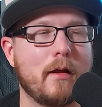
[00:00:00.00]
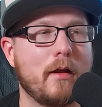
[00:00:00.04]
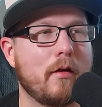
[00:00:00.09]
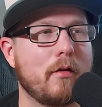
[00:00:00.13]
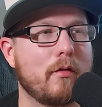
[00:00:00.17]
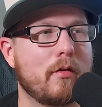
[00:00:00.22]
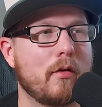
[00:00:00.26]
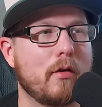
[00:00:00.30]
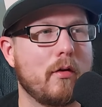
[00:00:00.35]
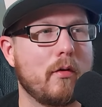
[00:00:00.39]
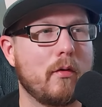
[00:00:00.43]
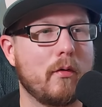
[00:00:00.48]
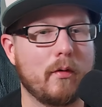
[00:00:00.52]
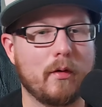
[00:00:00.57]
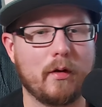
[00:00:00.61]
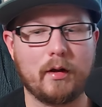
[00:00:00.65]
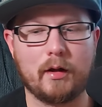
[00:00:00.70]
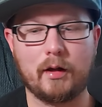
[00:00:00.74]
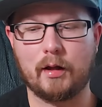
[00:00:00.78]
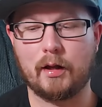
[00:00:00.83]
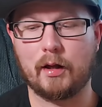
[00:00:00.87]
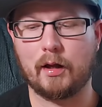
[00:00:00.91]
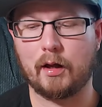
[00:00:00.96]
So
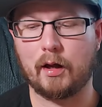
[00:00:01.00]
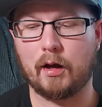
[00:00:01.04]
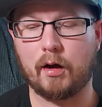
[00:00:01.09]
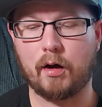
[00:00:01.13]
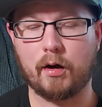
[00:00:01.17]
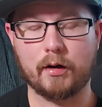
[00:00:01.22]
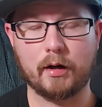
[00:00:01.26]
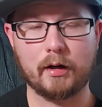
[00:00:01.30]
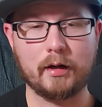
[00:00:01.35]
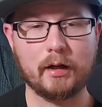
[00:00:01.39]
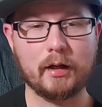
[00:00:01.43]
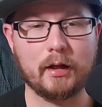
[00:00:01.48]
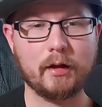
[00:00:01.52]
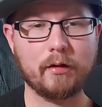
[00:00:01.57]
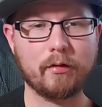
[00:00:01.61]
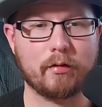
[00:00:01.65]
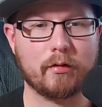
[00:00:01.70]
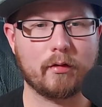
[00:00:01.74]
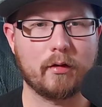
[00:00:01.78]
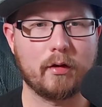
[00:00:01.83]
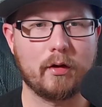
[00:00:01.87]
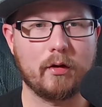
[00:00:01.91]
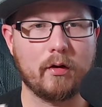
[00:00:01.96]
on a
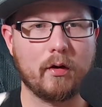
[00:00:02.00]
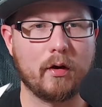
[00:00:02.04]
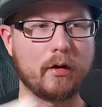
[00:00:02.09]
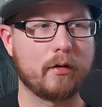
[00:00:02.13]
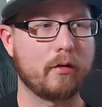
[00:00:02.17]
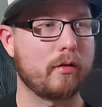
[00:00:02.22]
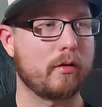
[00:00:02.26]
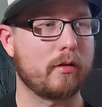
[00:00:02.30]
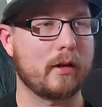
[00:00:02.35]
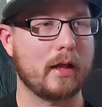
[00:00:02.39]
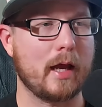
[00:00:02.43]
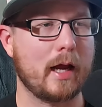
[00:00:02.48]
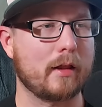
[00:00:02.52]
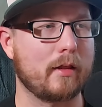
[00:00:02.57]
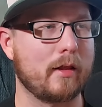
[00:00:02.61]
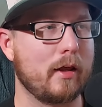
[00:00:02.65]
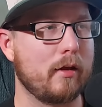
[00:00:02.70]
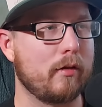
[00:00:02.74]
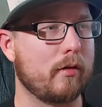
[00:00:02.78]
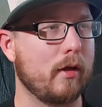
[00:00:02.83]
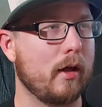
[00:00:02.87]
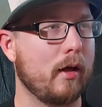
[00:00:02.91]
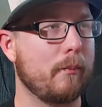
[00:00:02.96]
disk, you could stack
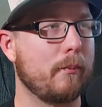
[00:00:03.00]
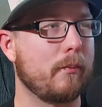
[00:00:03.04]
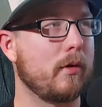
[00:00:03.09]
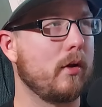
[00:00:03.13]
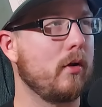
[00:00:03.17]
these up.